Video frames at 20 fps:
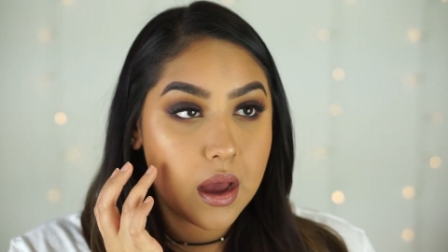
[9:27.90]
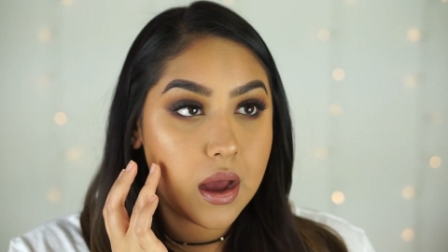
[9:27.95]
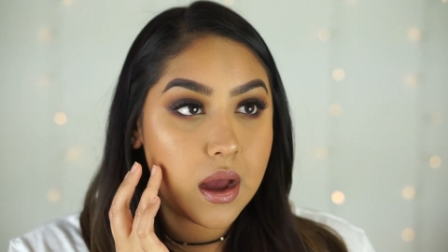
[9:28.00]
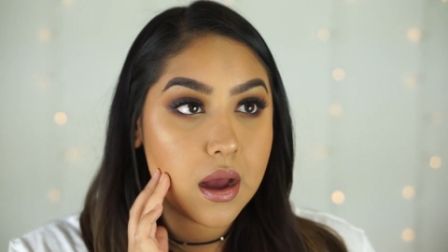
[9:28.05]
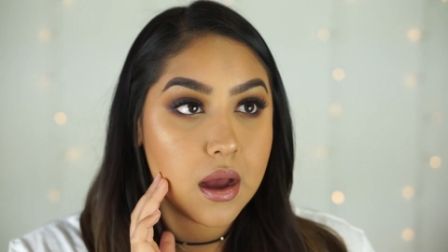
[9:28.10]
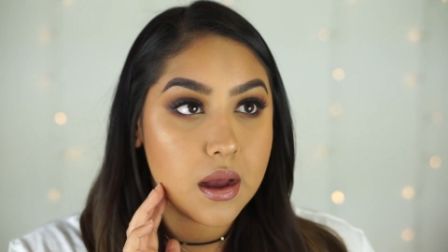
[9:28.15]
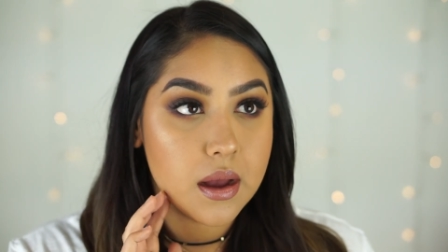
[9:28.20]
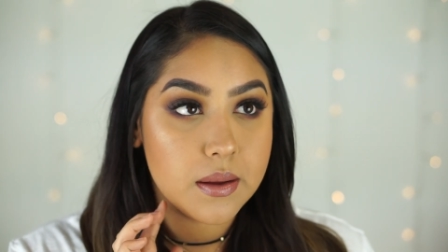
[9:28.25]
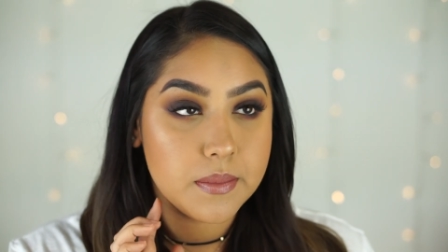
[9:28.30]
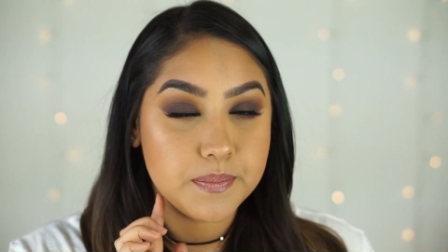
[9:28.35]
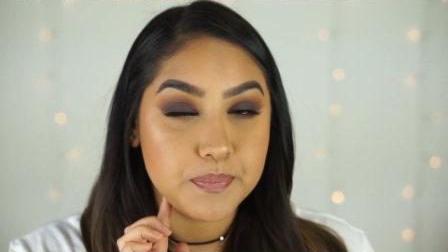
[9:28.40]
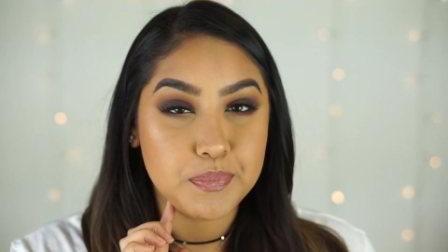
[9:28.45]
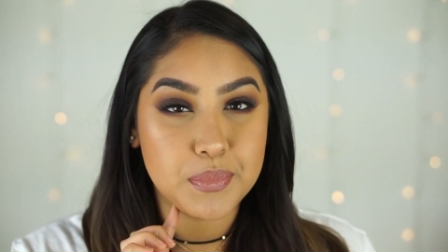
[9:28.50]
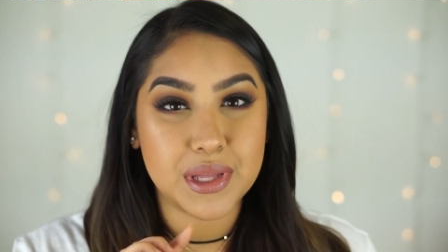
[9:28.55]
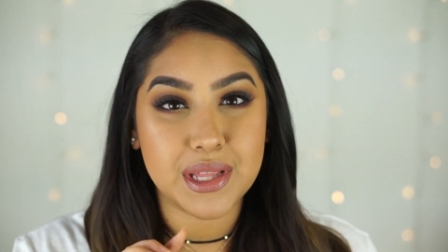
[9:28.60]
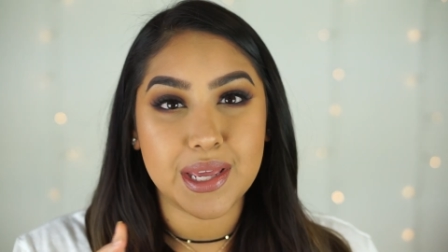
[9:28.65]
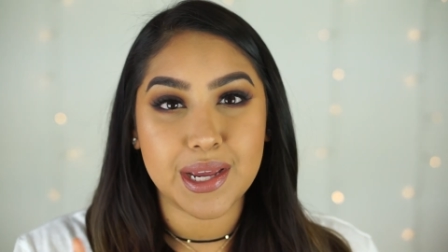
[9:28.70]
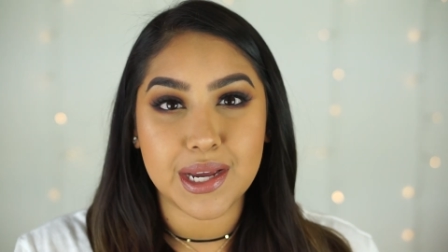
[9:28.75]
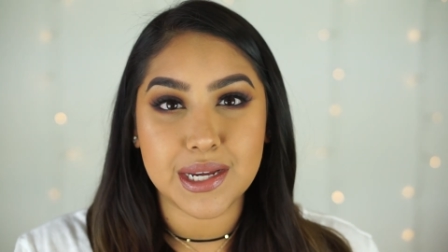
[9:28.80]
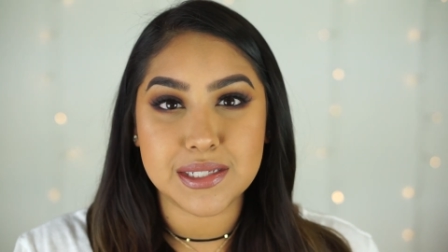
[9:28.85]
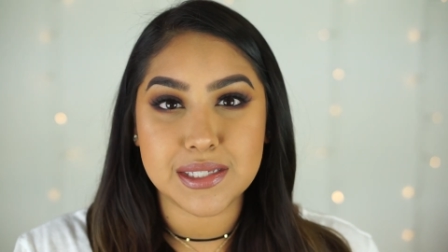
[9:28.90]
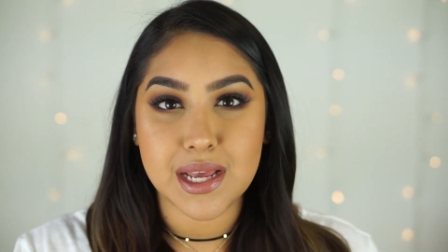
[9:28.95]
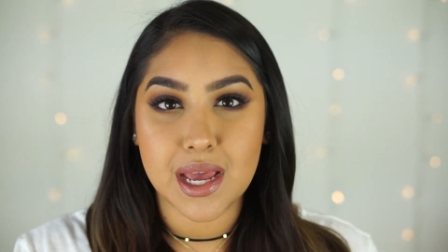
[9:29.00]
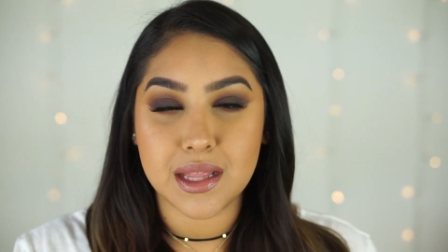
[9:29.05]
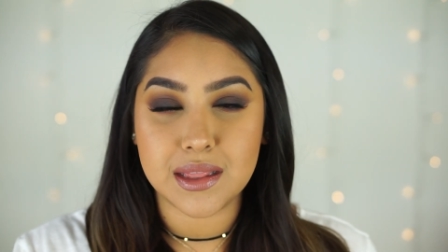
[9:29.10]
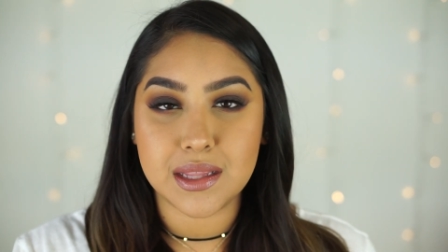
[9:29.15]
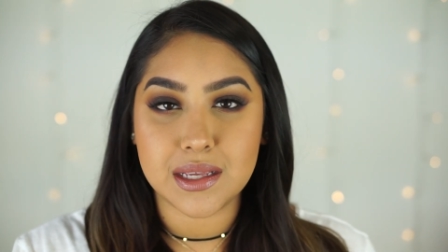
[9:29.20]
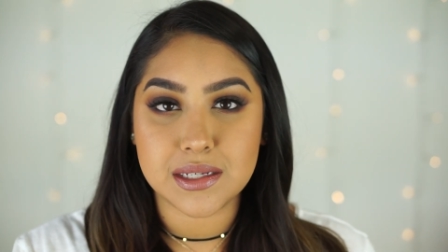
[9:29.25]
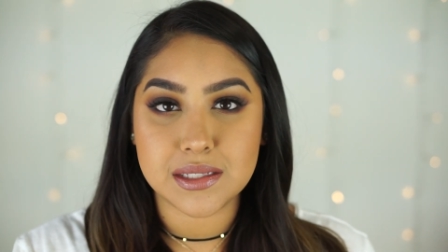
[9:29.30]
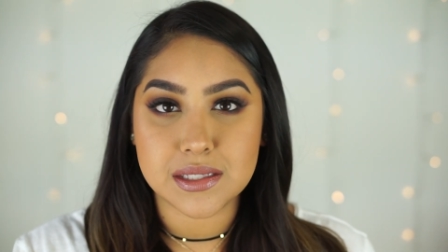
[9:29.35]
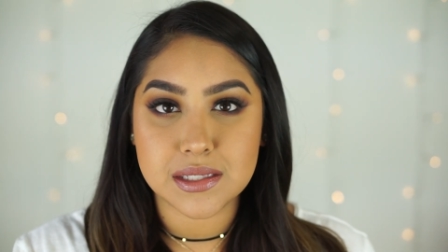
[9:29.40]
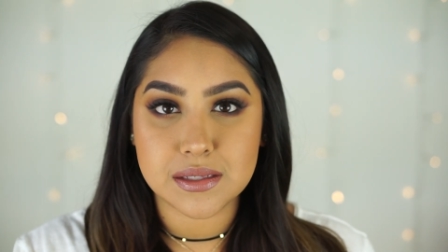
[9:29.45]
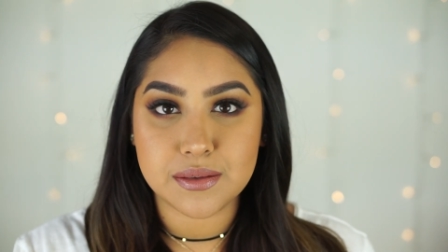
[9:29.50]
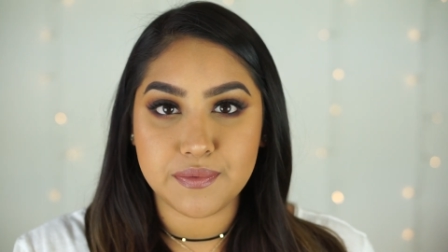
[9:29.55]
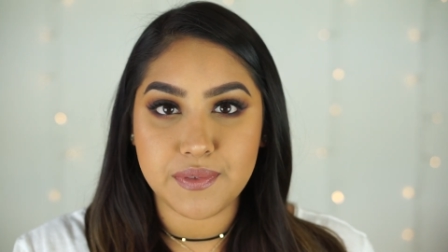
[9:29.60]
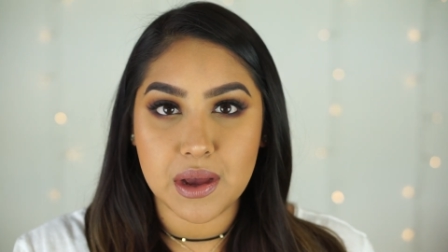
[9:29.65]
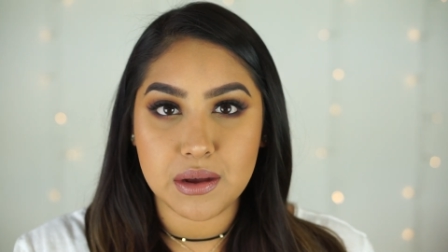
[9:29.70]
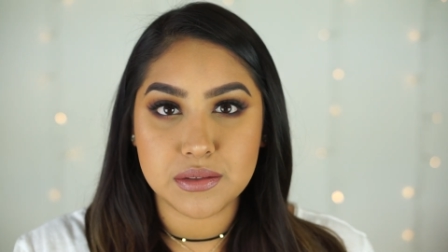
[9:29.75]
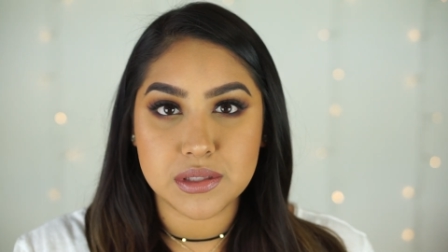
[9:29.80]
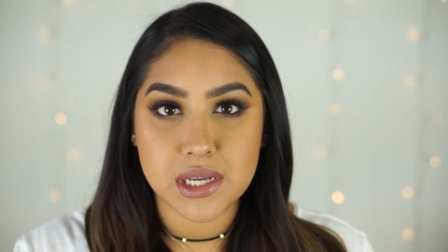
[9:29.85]
But like I said,
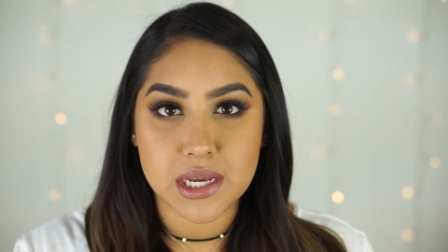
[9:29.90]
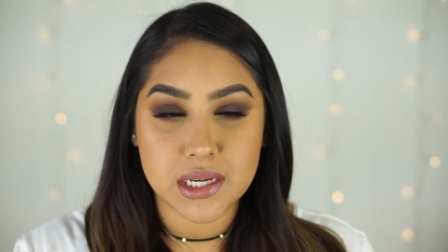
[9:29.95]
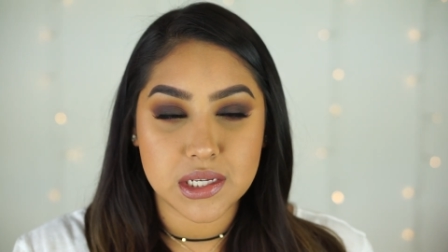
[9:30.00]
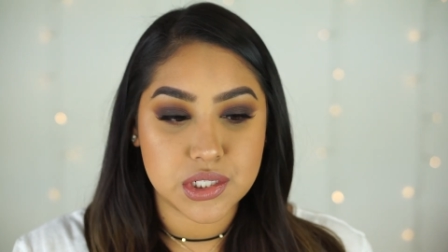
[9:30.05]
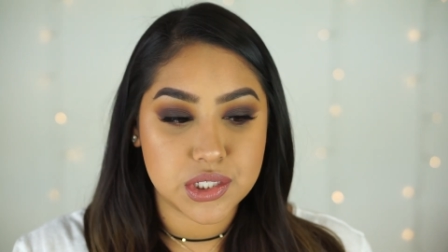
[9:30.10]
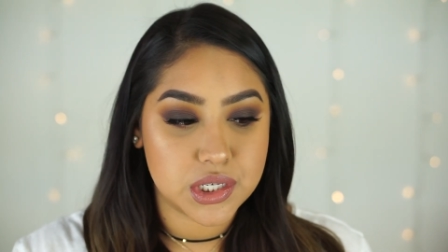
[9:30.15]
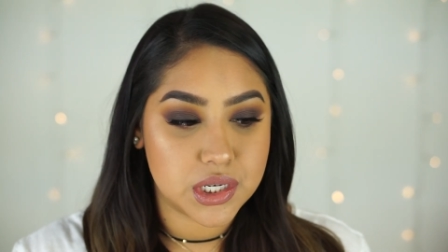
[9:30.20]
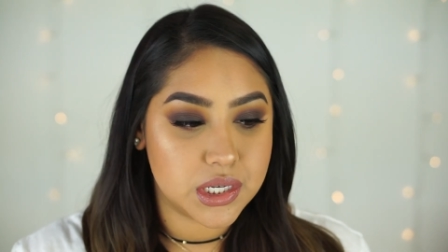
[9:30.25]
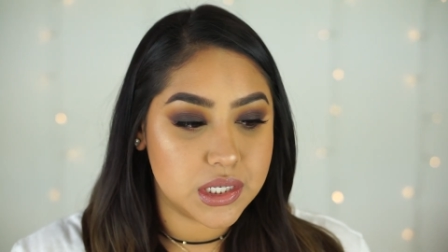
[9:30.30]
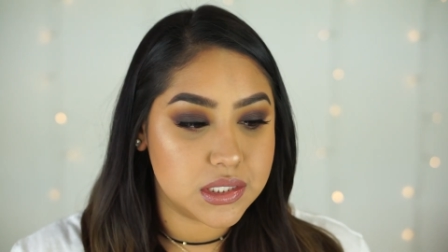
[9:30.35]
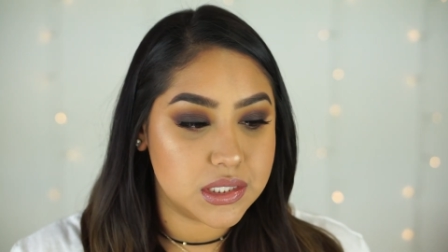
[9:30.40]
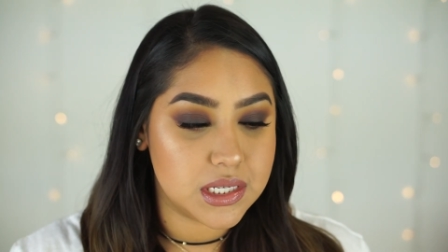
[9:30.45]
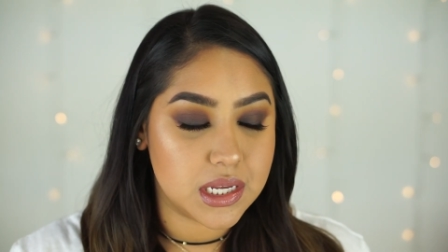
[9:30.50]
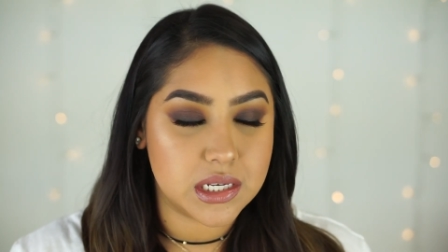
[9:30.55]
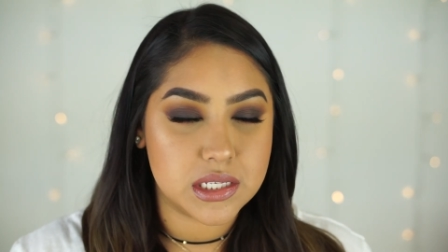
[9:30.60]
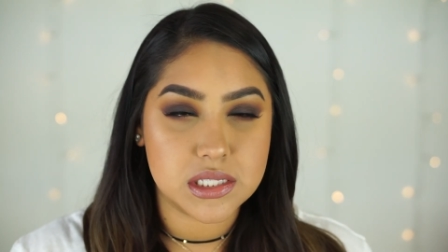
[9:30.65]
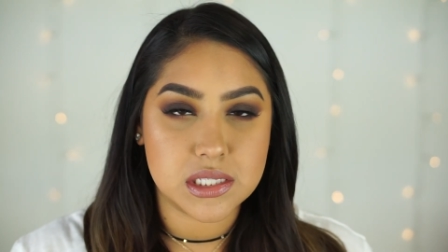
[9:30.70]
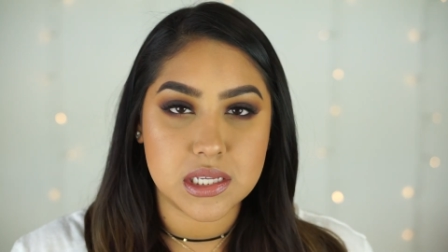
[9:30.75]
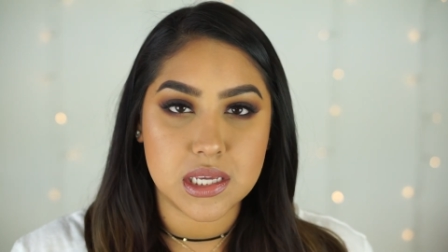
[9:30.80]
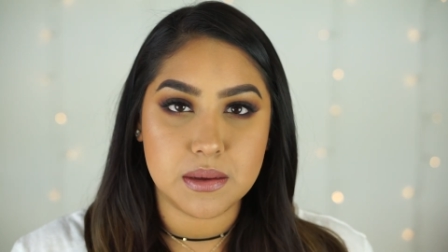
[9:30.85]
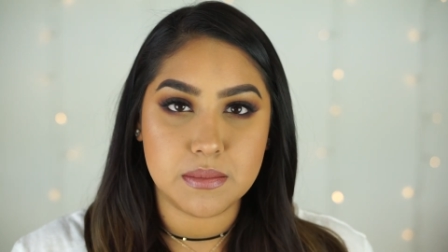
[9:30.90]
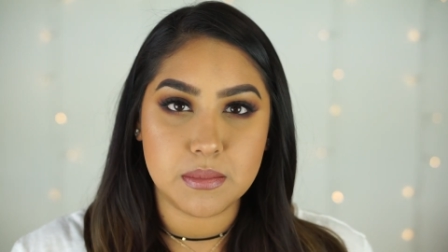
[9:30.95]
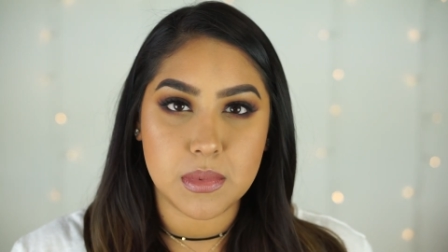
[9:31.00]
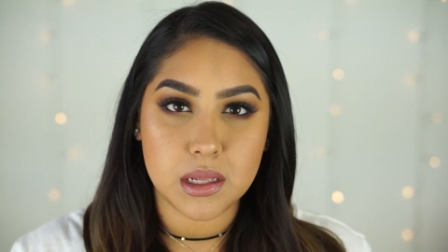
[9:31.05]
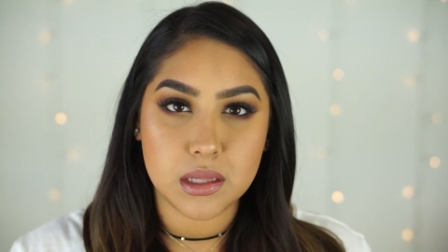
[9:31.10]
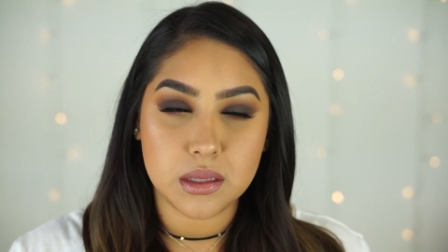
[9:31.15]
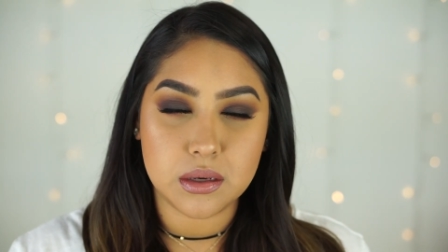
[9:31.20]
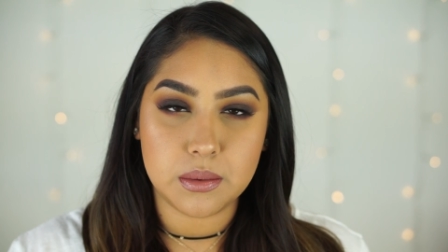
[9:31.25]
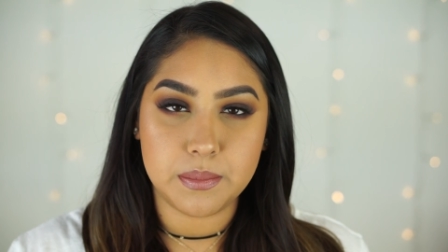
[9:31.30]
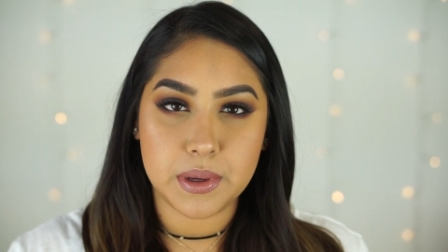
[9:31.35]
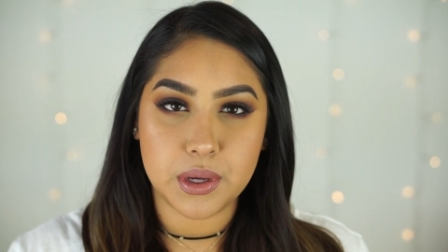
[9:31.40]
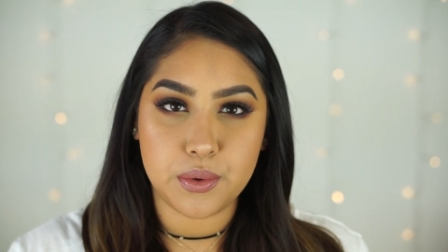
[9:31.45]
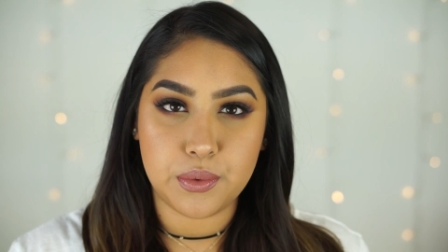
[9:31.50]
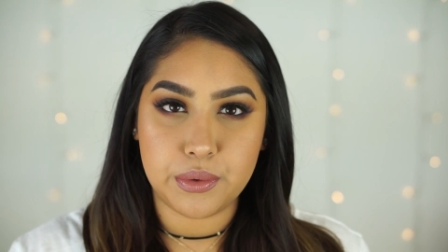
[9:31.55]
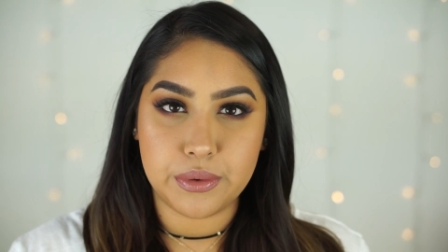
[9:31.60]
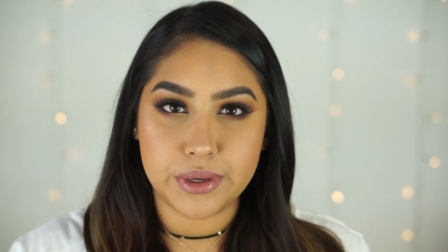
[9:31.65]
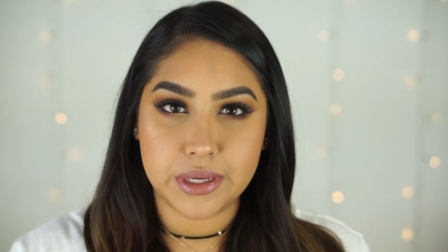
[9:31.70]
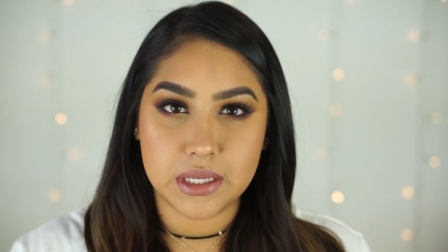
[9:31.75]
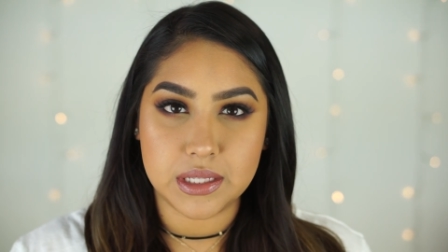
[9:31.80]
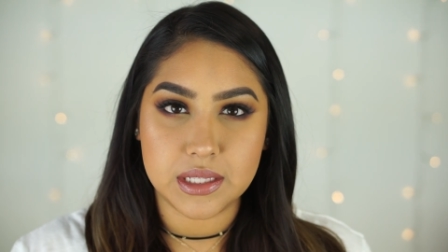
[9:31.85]
this foundation did seem a little bit
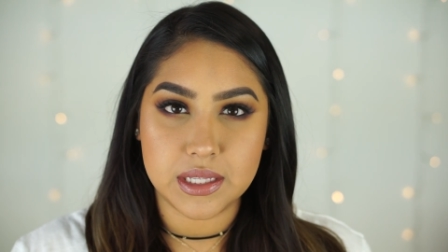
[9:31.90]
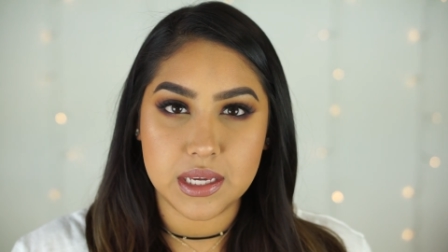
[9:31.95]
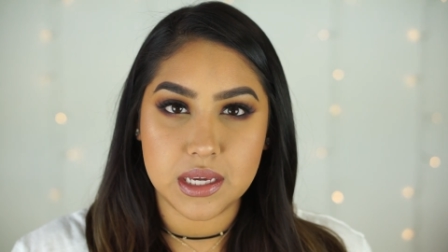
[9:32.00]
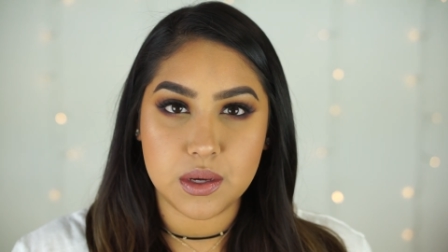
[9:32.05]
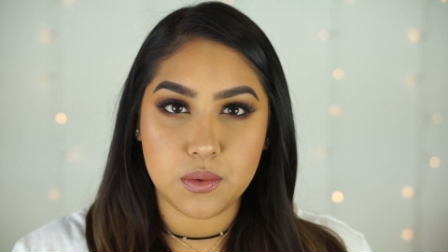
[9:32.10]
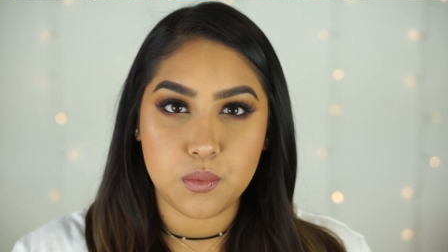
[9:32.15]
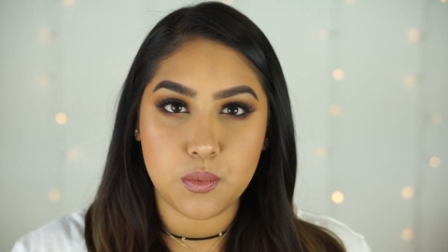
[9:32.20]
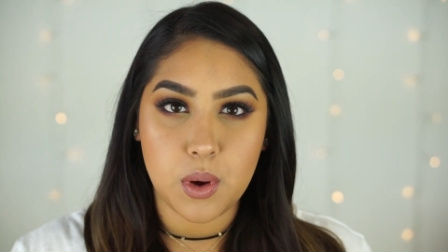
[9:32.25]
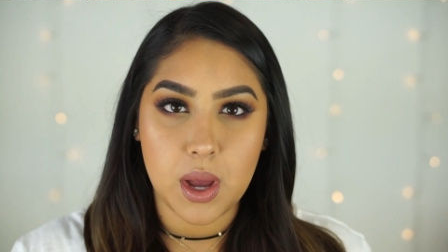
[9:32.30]
oily